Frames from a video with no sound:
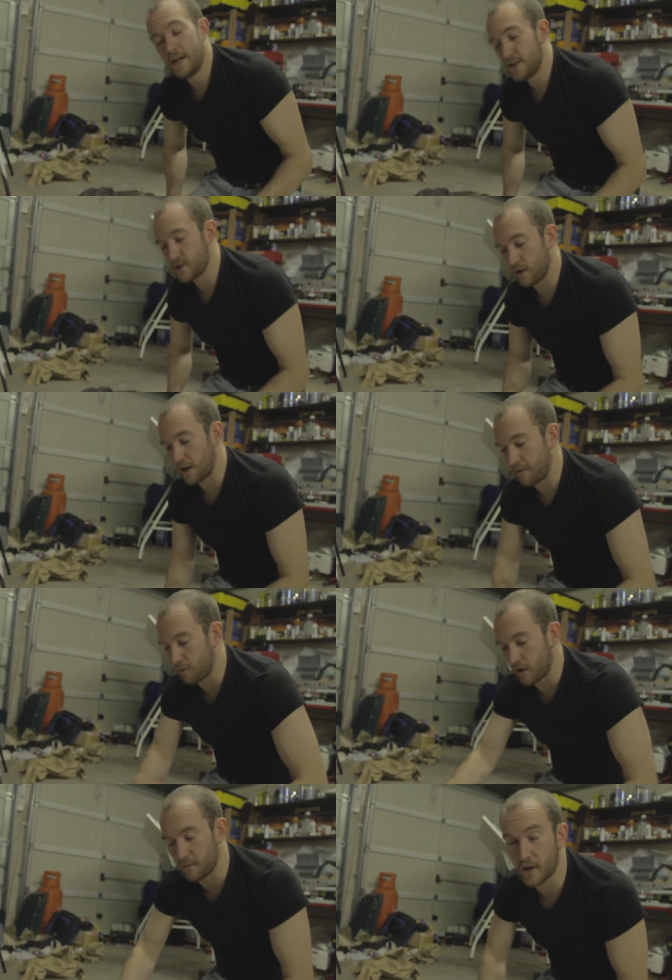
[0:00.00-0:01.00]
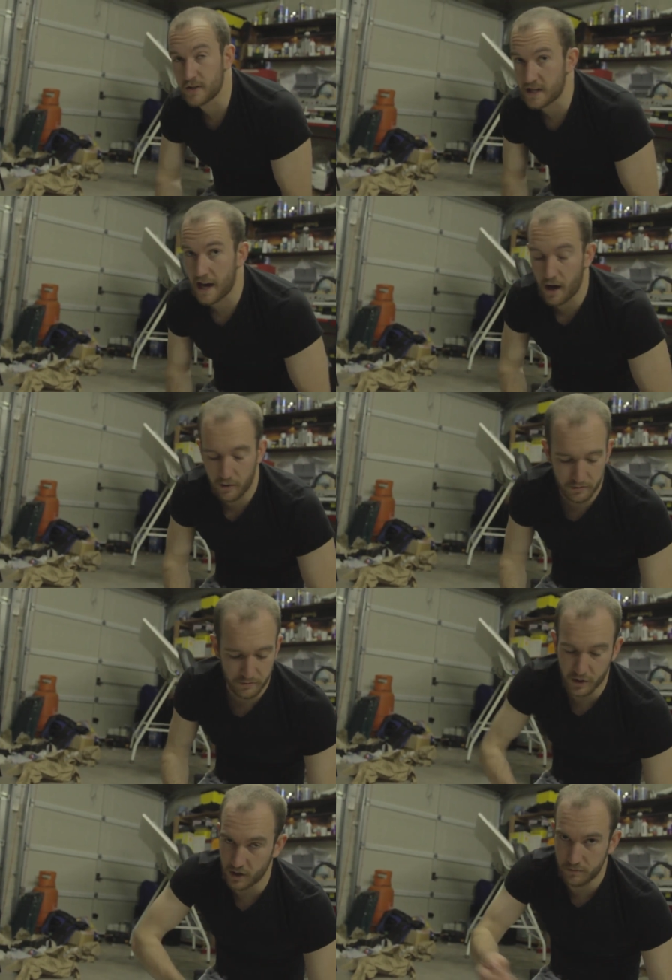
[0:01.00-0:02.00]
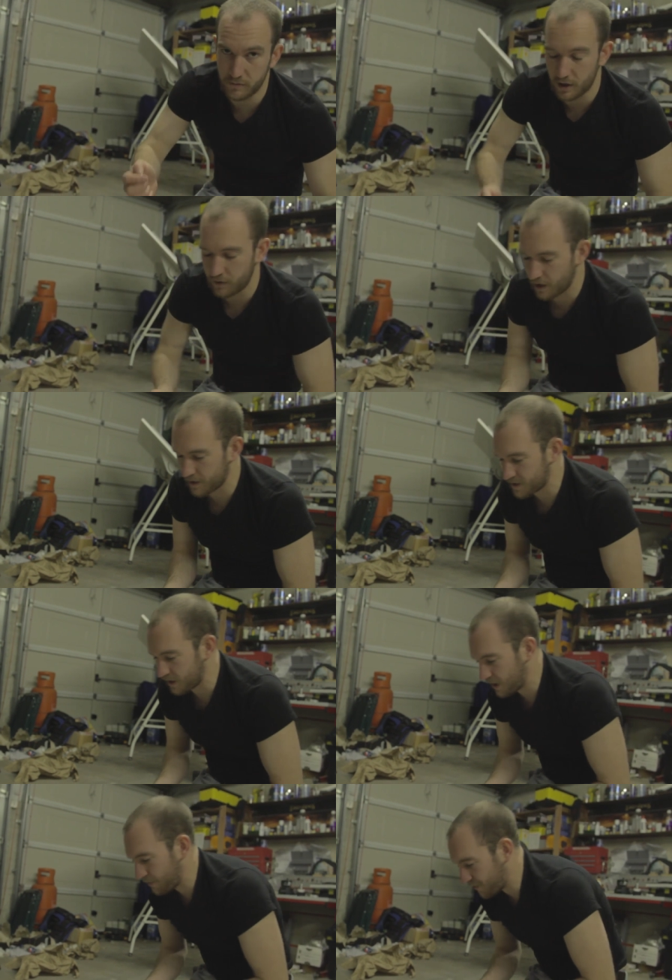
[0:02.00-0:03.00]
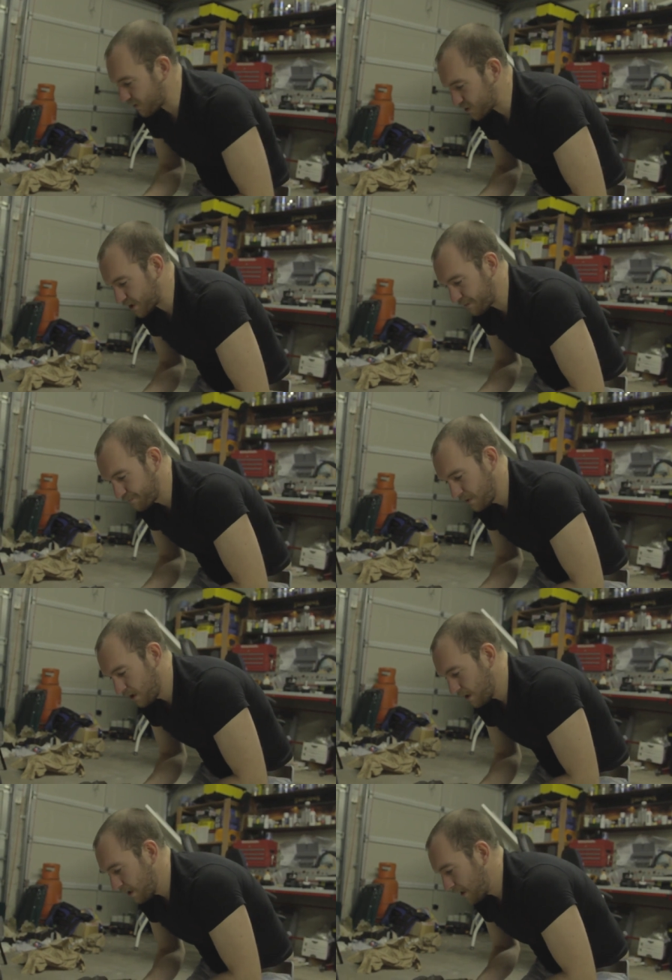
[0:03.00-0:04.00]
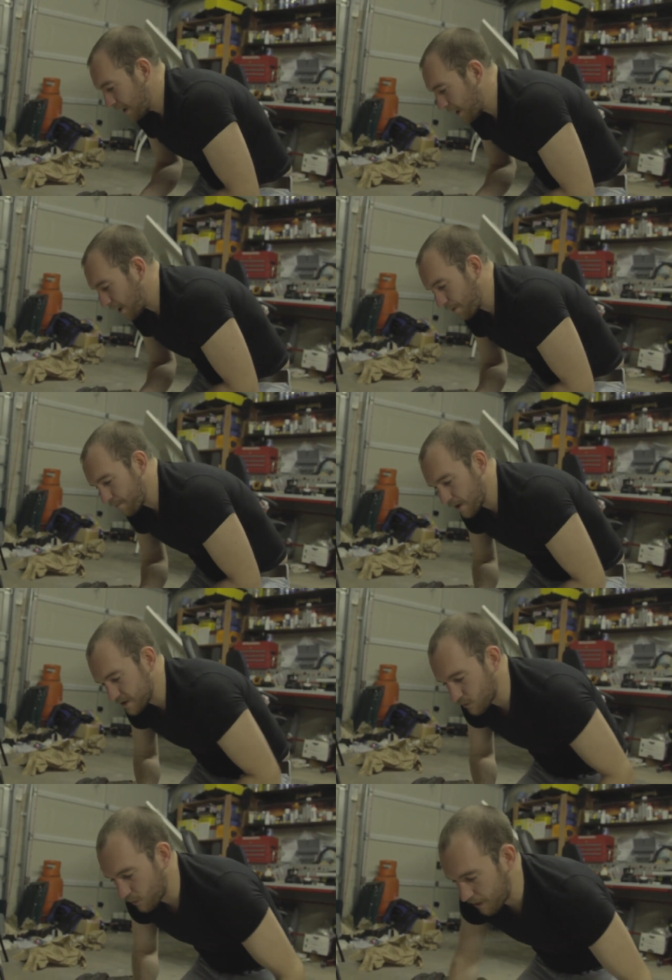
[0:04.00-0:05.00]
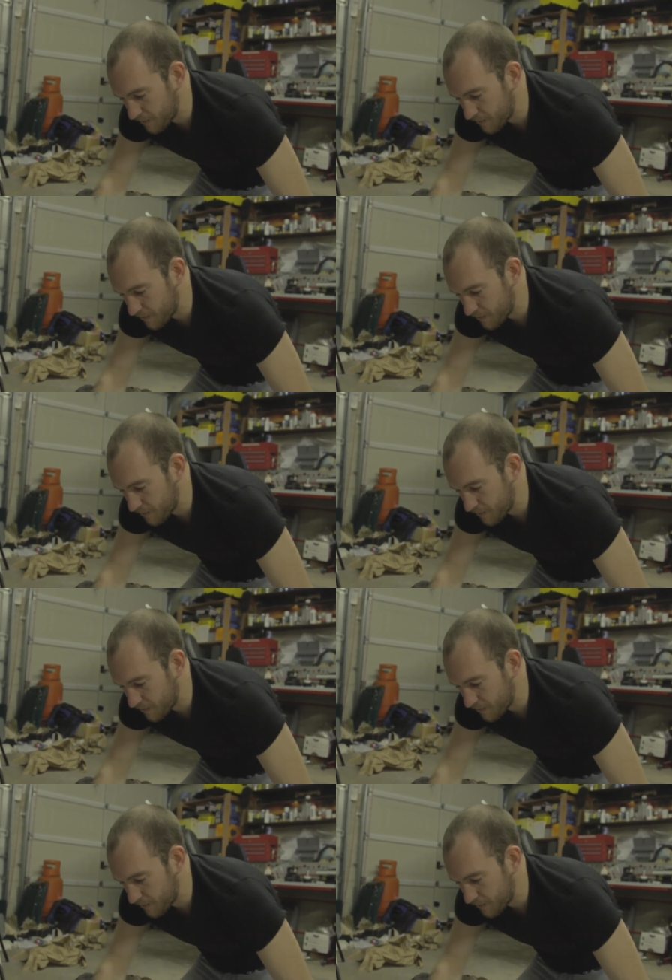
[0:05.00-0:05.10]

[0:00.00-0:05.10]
so that if one of them goes down, that the others can keep functioning. And so what that